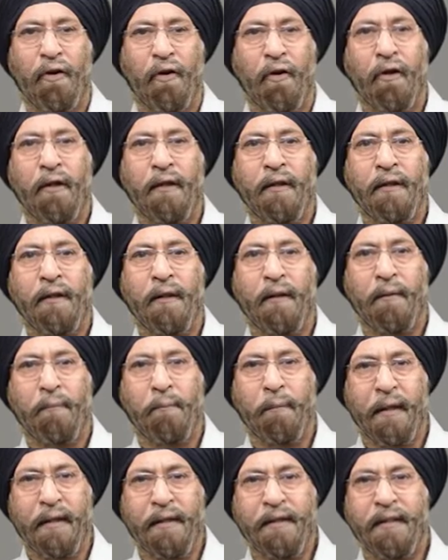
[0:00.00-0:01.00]
or
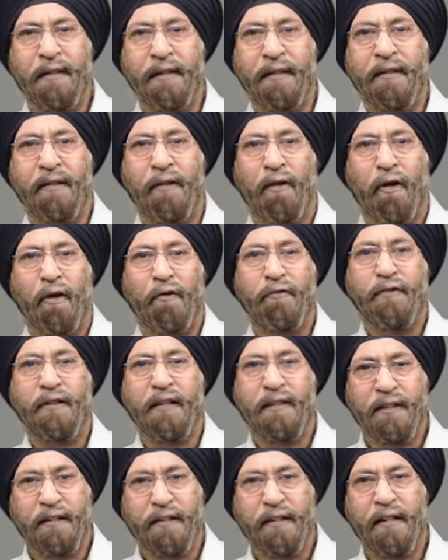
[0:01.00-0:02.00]
blending of
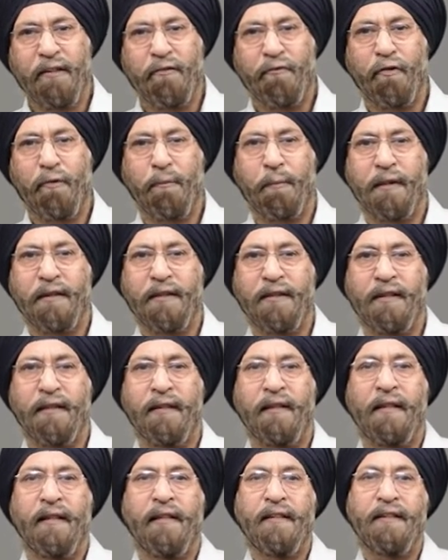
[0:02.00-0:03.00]
sensory
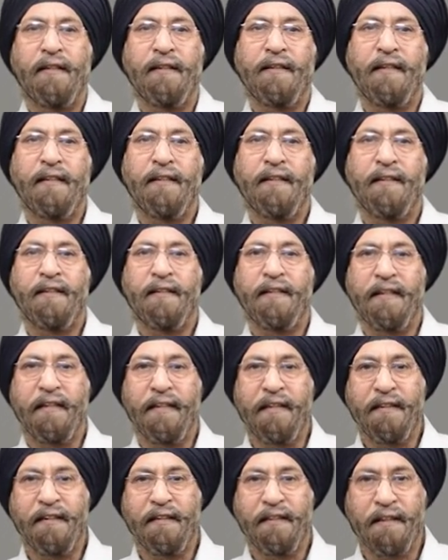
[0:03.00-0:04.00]
information such as
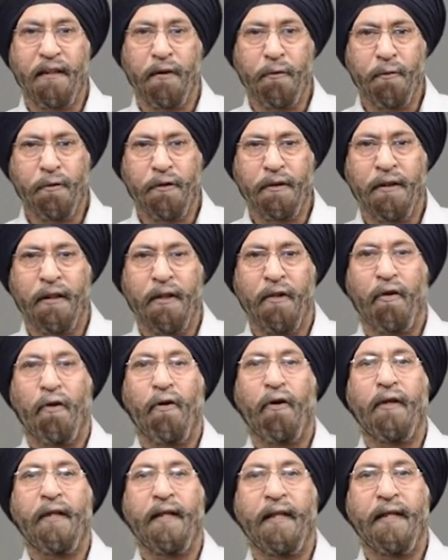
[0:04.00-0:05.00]
seeing sounds
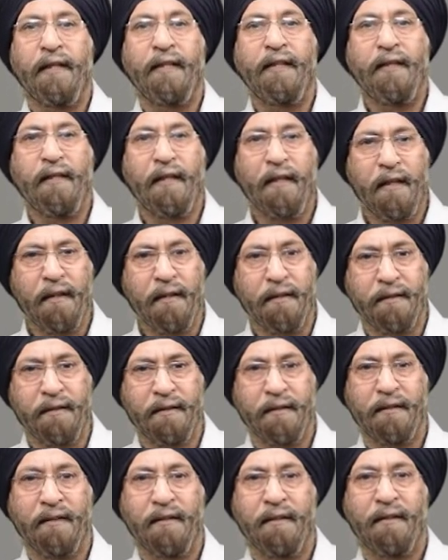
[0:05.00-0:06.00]
or hearing
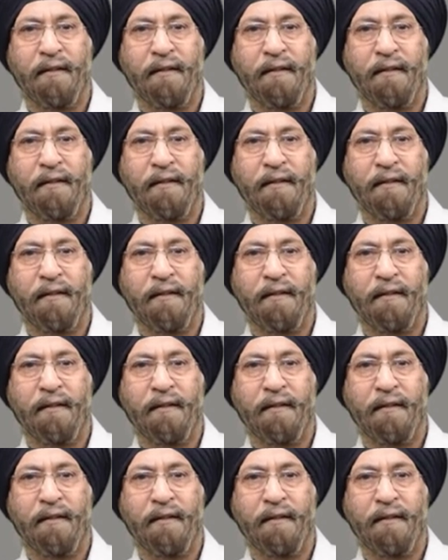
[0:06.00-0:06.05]
colors.